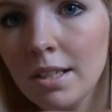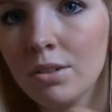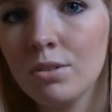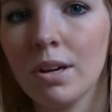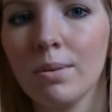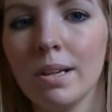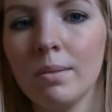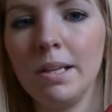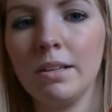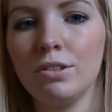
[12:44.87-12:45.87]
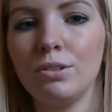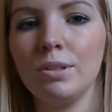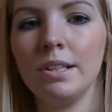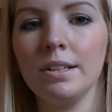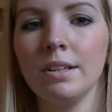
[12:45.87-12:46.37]
I don't know how well I'll be able to show
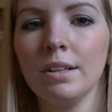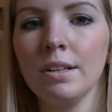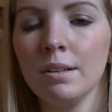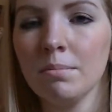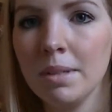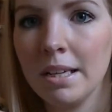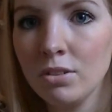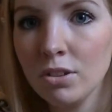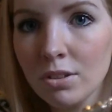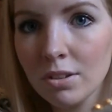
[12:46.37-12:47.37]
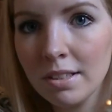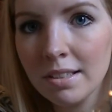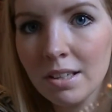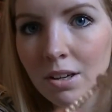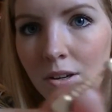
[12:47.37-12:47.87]
you, but yeah, it's just got these
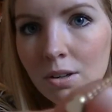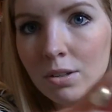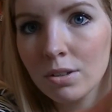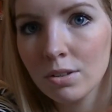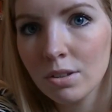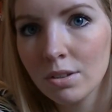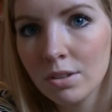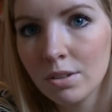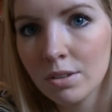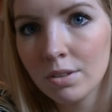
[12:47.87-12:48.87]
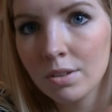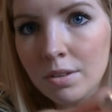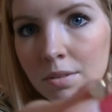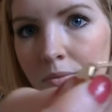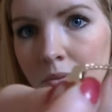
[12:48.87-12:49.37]
little hearts
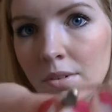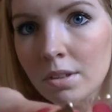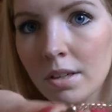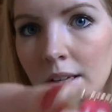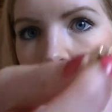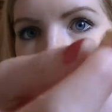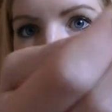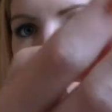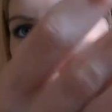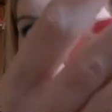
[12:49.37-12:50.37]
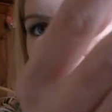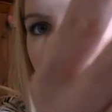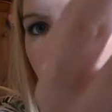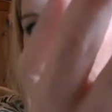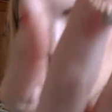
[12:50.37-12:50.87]
in a little
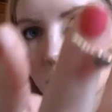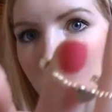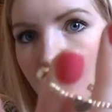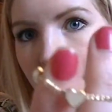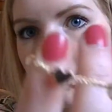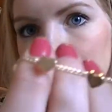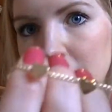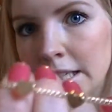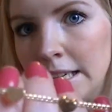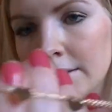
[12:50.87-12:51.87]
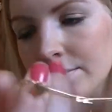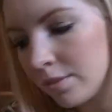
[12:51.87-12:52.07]
chain, which I thought was really pretty.